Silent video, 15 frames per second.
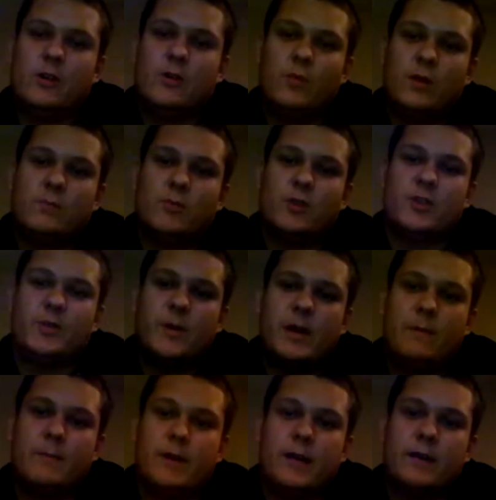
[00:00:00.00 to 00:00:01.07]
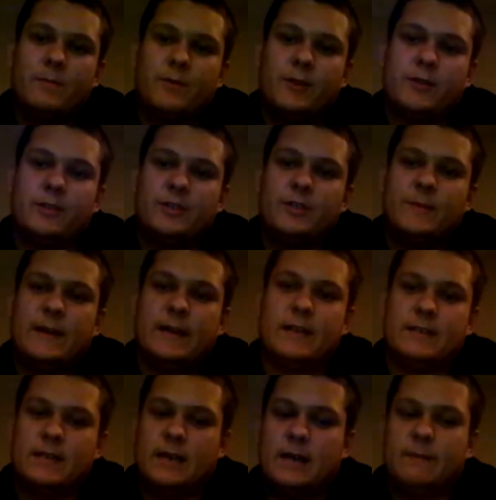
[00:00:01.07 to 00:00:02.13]
1 Mortuary Mire to put a creature back
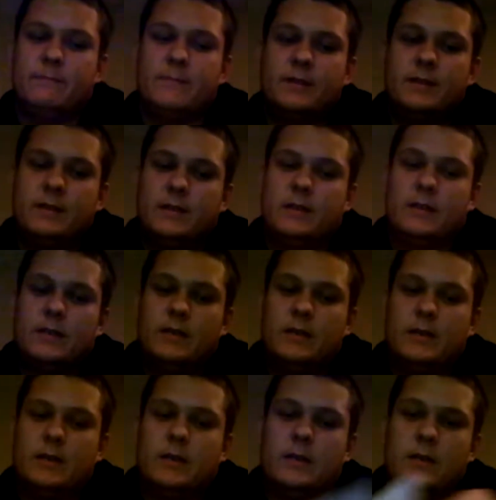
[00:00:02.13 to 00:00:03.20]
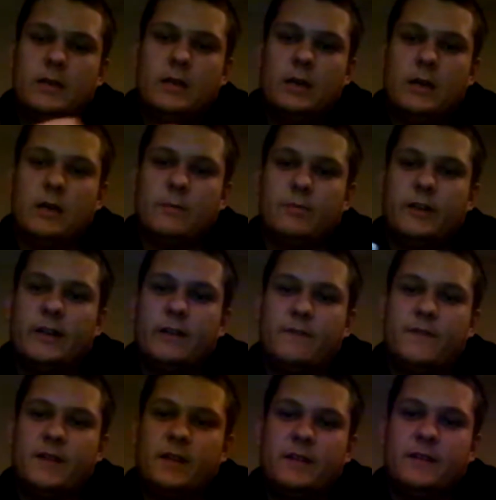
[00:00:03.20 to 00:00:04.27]
on top. Blighted
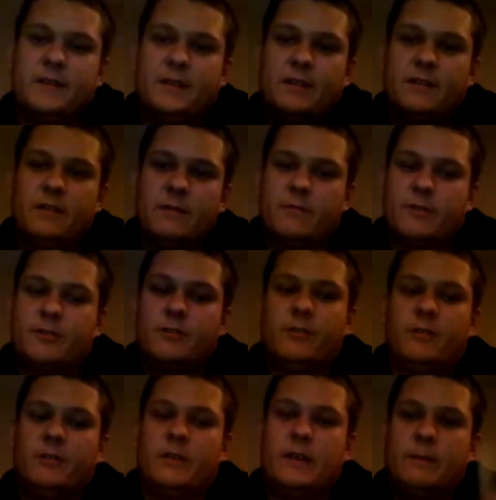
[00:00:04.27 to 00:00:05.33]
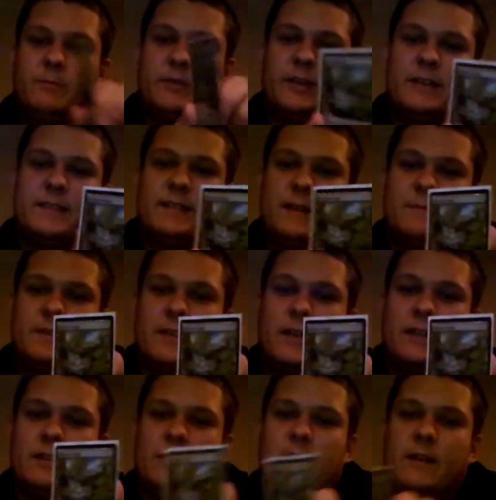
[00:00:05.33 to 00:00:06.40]
Fen to kill Emrakul, and Blighted Step to
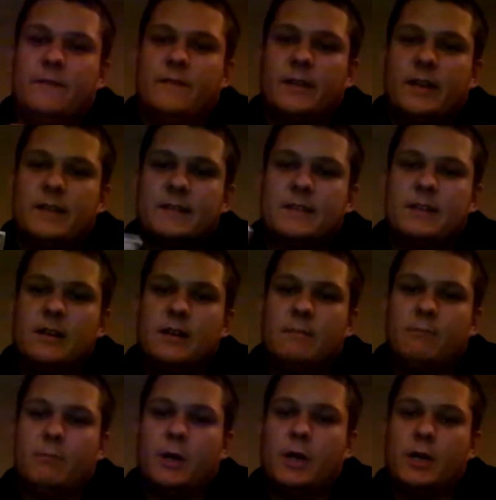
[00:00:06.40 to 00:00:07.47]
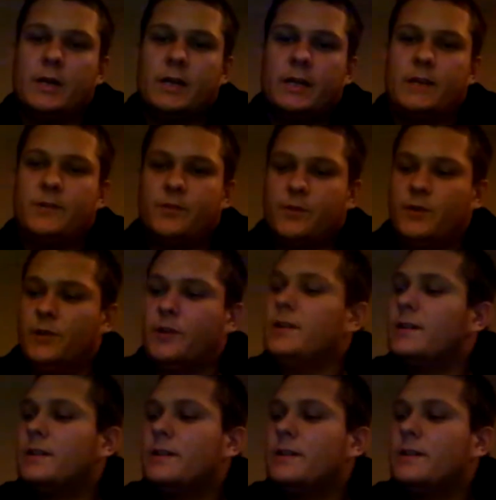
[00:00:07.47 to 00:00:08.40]
gain life against Burn and Control.